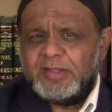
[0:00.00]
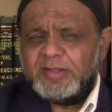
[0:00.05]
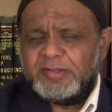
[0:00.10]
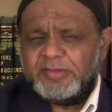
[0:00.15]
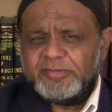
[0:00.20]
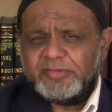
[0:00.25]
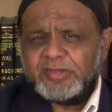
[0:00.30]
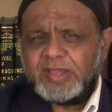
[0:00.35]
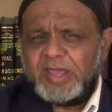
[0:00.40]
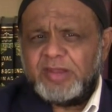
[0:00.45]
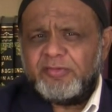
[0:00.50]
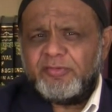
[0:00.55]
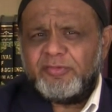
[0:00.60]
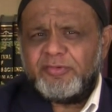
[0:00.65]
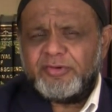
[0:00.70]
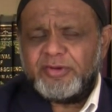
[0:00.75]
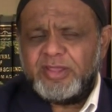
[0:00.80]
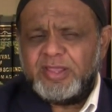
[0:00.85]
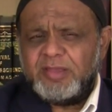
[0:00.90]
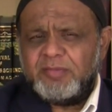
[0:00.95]
this kind of
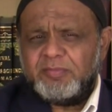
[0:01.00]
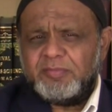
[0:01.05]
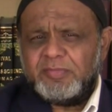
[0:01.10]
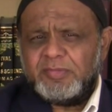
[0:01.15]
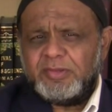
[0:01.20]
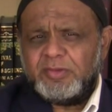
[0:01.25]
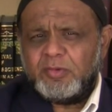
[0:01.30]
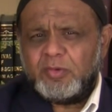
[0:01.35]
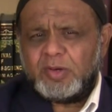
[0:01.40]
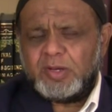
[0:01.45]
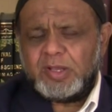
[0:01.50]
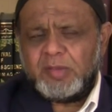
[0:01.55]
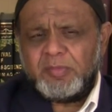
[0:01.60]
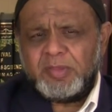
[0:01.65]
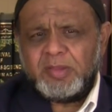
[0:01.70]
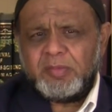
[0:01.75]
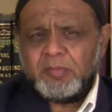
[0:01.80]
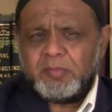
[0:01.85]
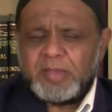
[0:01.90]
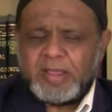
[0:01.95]
dream you are
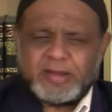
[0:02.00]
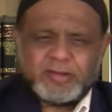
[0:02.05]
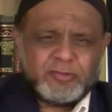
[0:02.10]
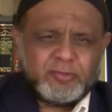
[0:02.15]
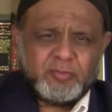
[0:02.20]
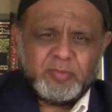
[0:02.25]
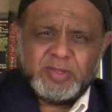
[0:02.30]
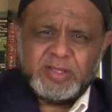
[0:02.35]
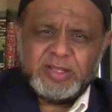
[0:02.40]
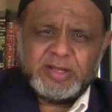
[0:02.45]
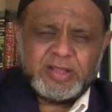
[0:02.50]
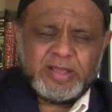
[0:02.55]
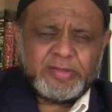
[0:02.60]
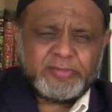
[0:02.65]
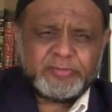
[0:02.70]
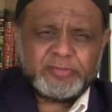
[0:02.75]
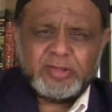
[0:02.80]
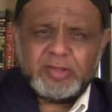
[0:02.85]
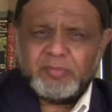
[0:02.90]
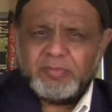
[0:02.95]
coming back to me and
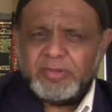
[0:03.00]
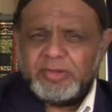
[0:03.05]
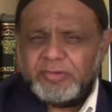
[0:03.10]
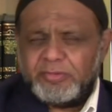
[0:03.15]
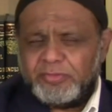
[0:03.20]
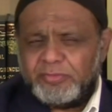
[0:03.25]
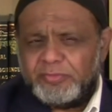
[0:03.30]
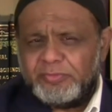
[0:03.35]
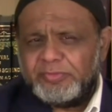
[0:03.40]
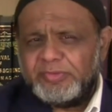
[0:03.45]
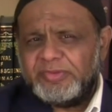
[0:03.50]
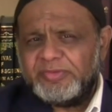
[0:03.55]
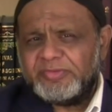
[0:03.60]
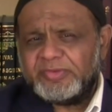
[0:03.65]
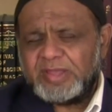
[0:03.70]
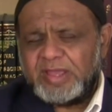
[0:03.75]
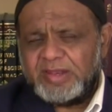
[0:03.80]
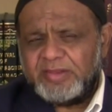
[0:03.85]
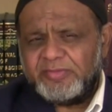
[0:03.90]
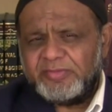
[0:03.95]
asking me to do these
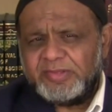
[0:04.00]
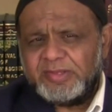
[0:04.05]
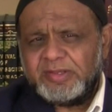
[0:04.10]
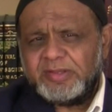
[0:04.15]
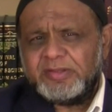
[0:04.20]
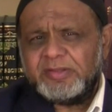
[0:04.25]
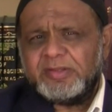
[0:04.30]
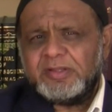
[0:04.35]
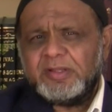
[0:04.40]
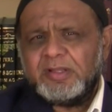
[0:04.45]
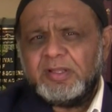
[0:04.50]
kind of things,